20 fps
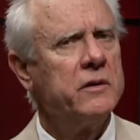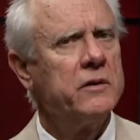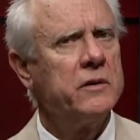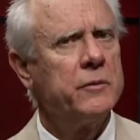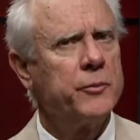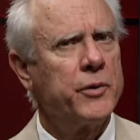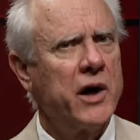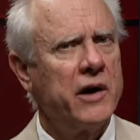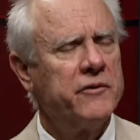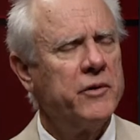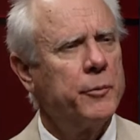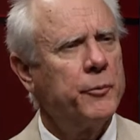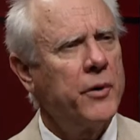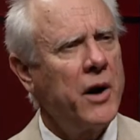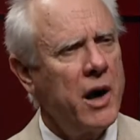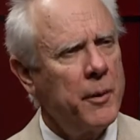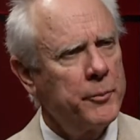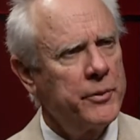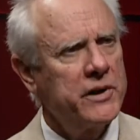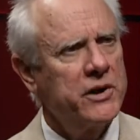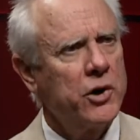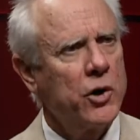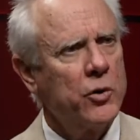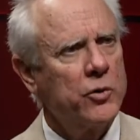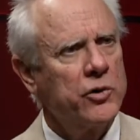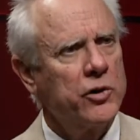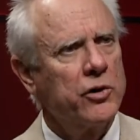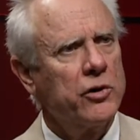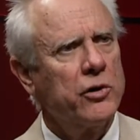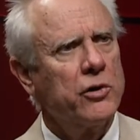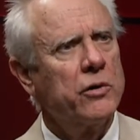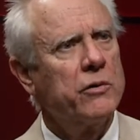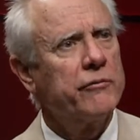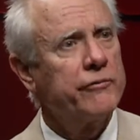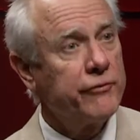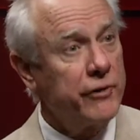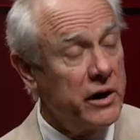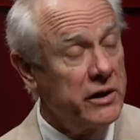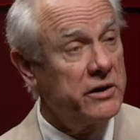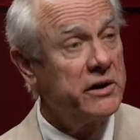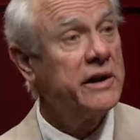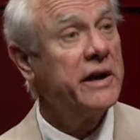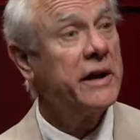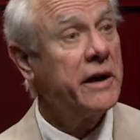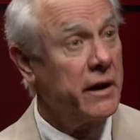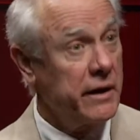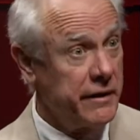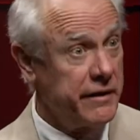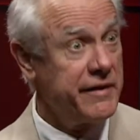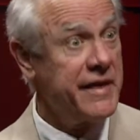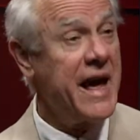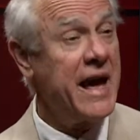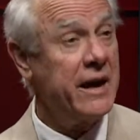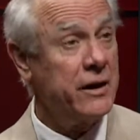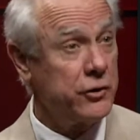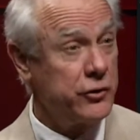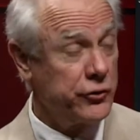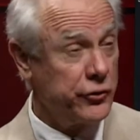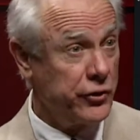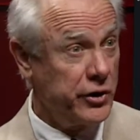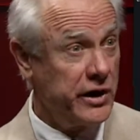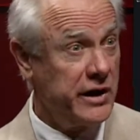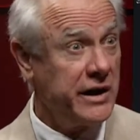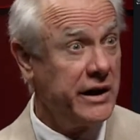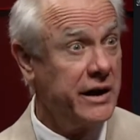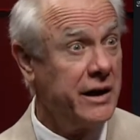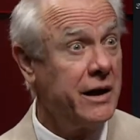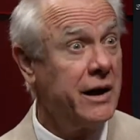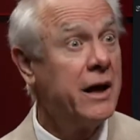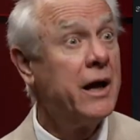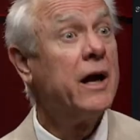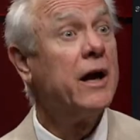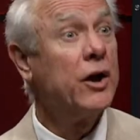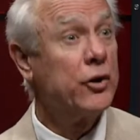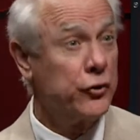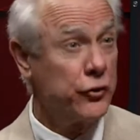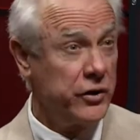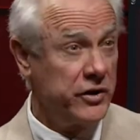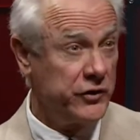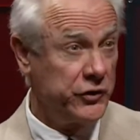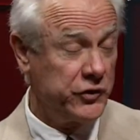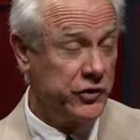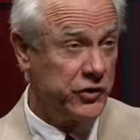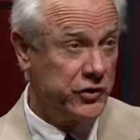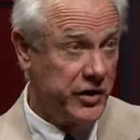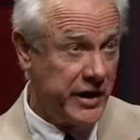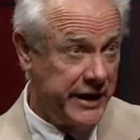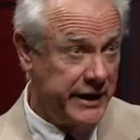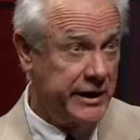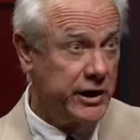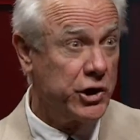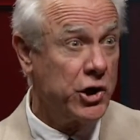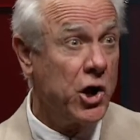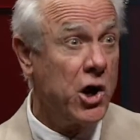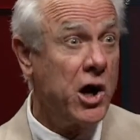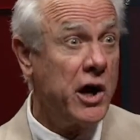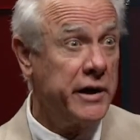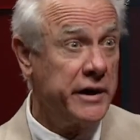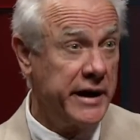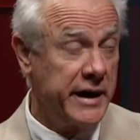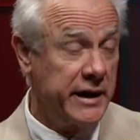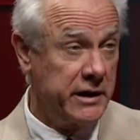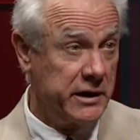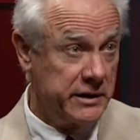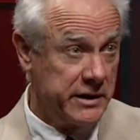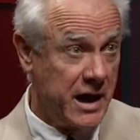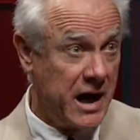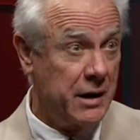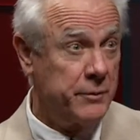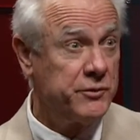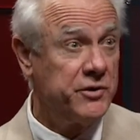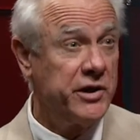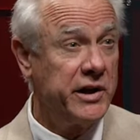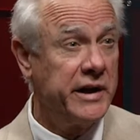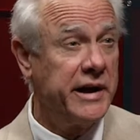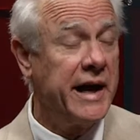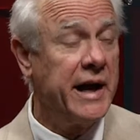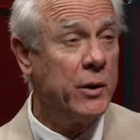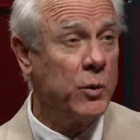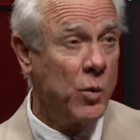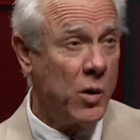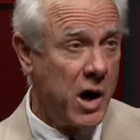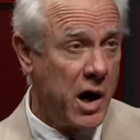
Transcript: the private property owner fronting that tree agrees to take it on and adopt it, it and yeah.